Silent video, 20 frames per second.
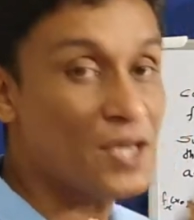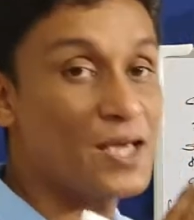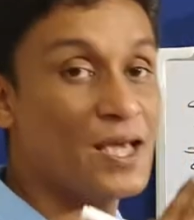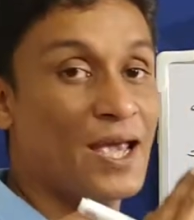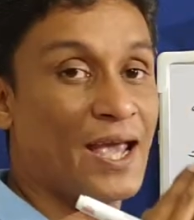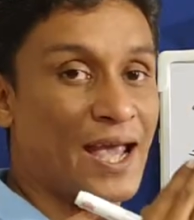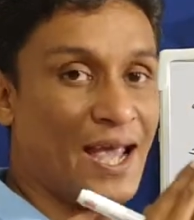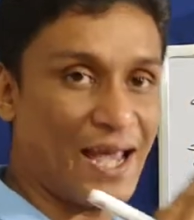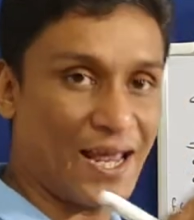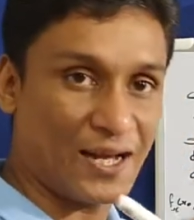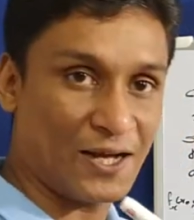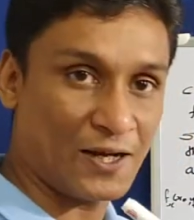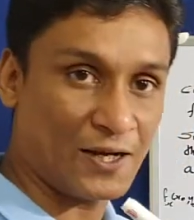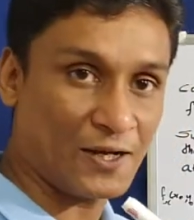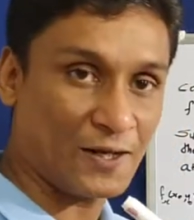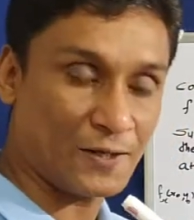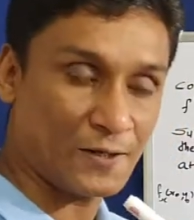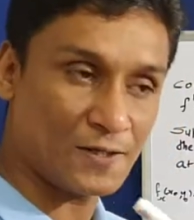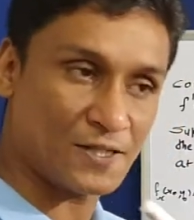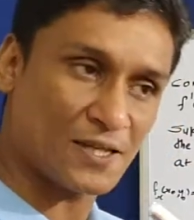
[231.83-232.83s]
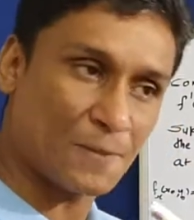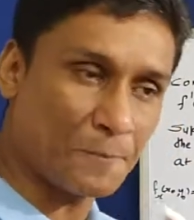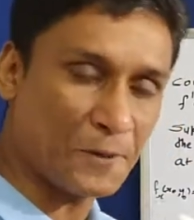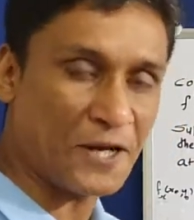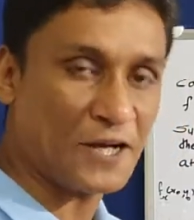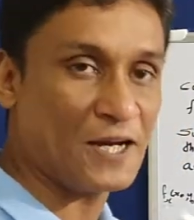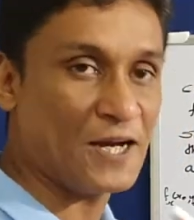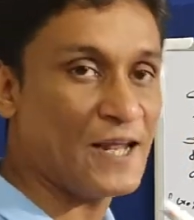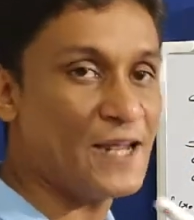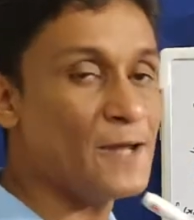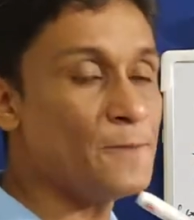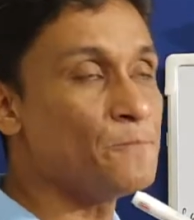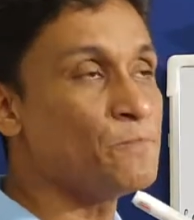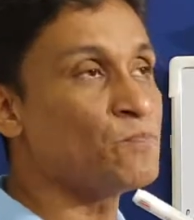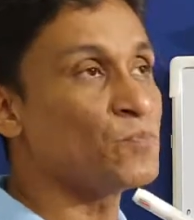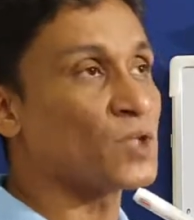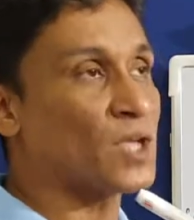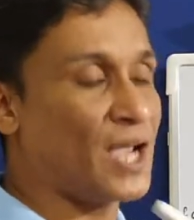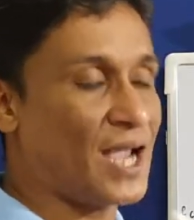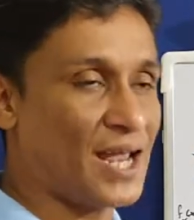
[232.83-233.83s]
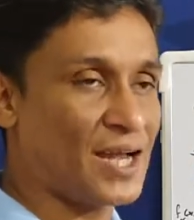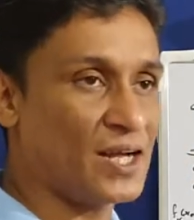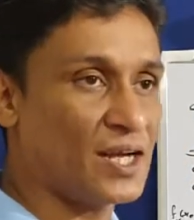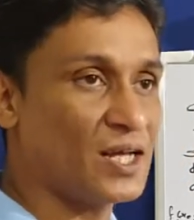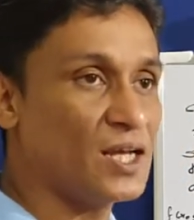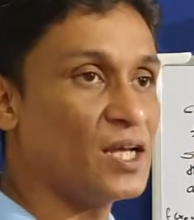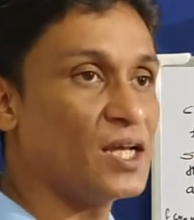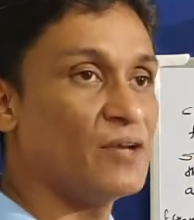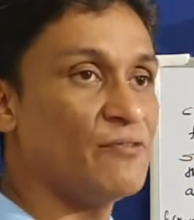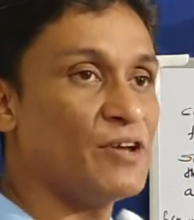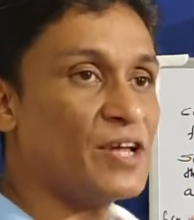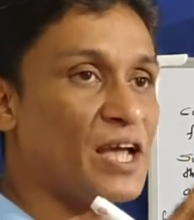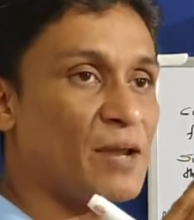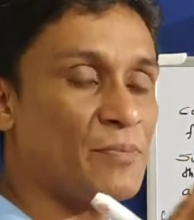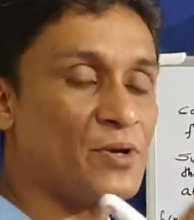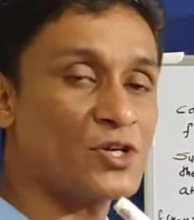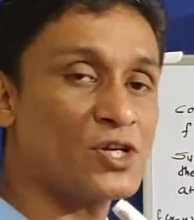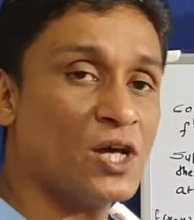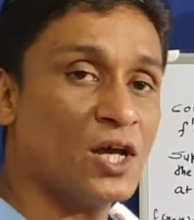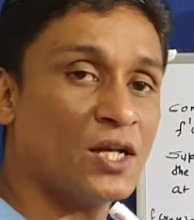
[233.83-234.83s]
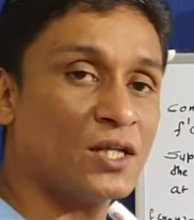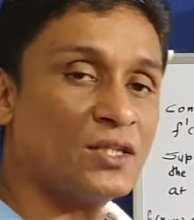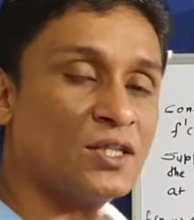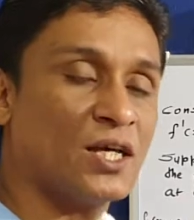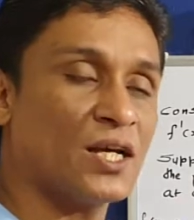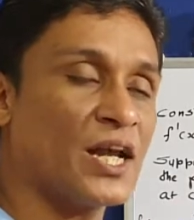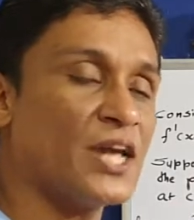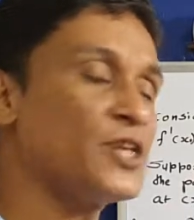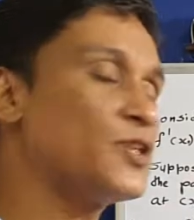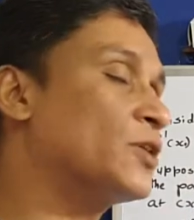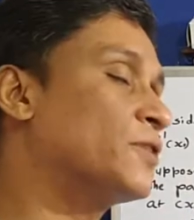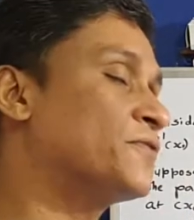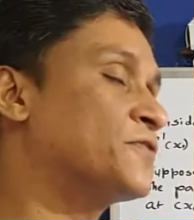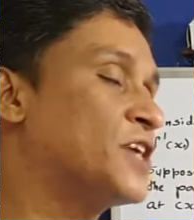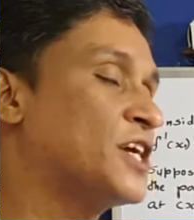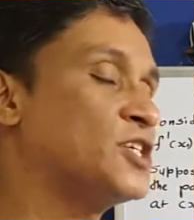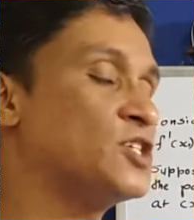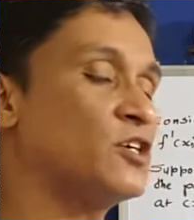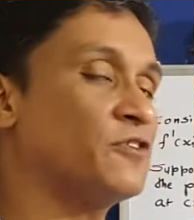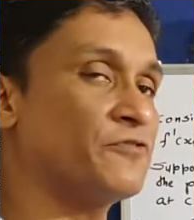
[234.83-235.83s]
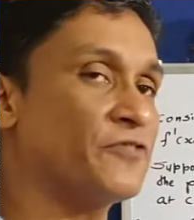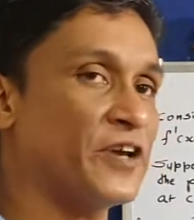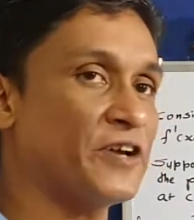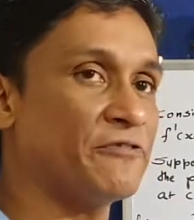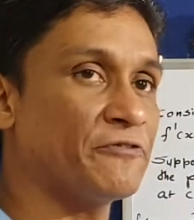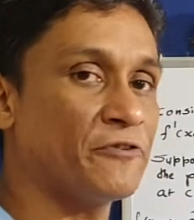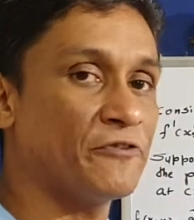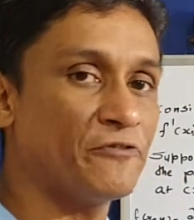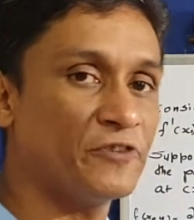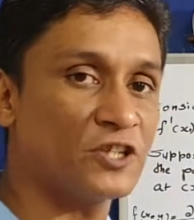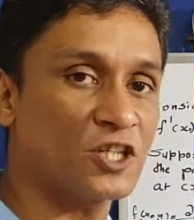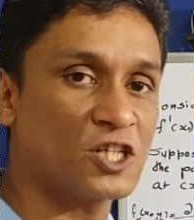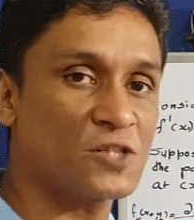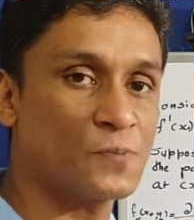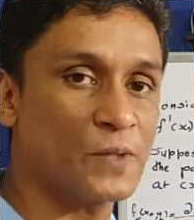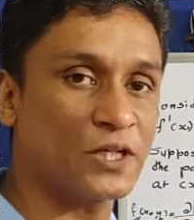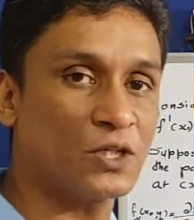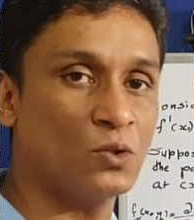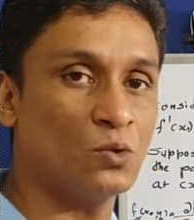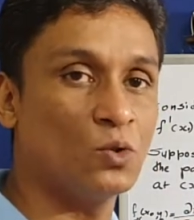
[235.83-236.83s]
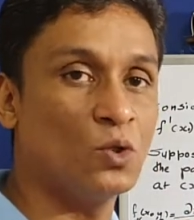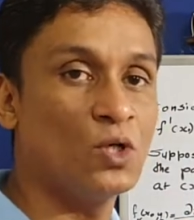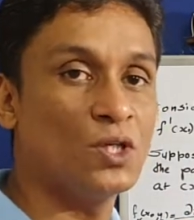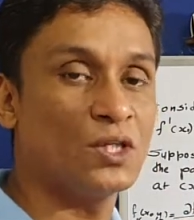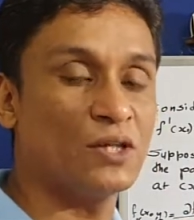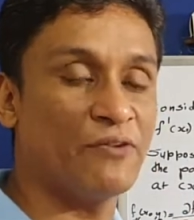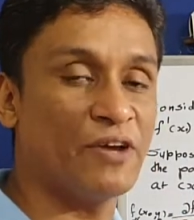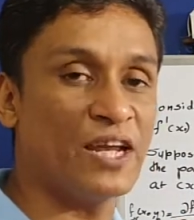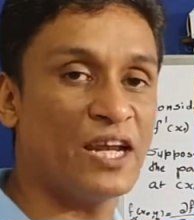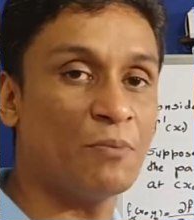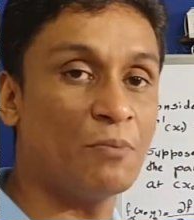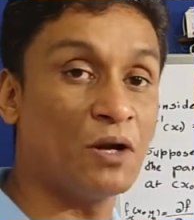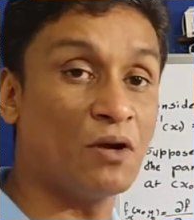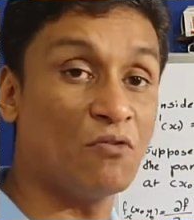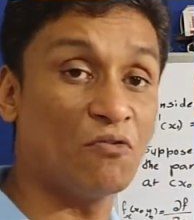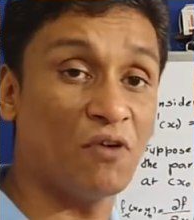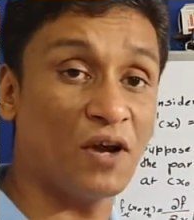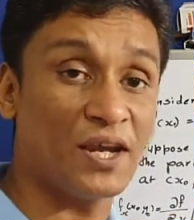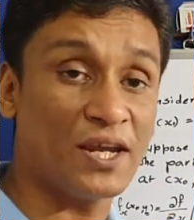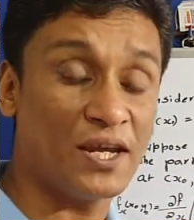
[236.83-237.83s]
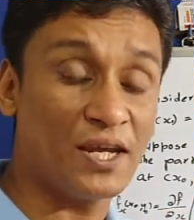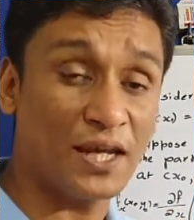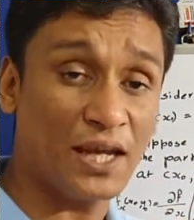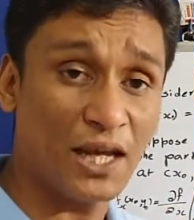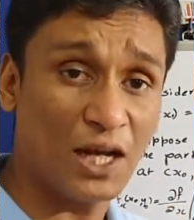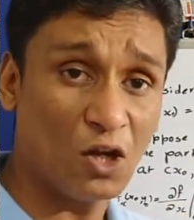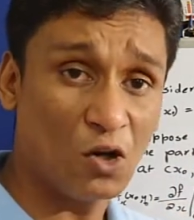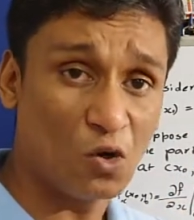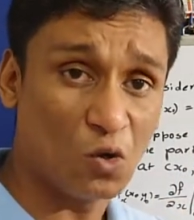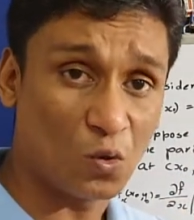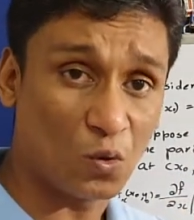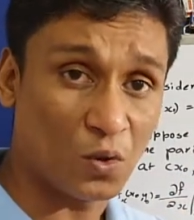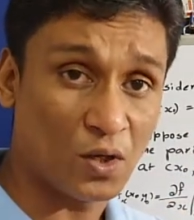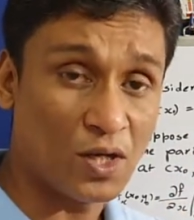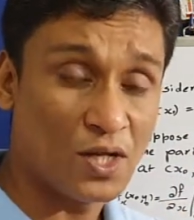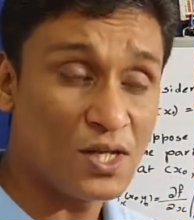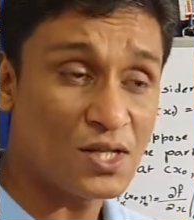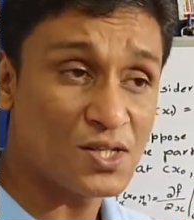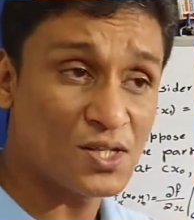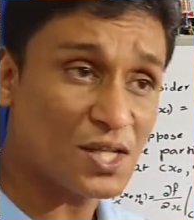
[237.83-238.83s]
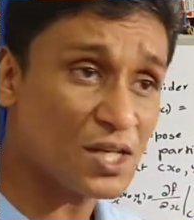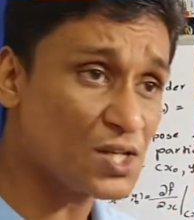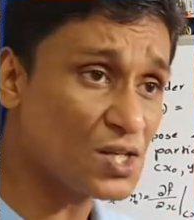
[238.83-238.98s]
and separately, and we can measure the rate of change of f with respect to the variable y alone. Such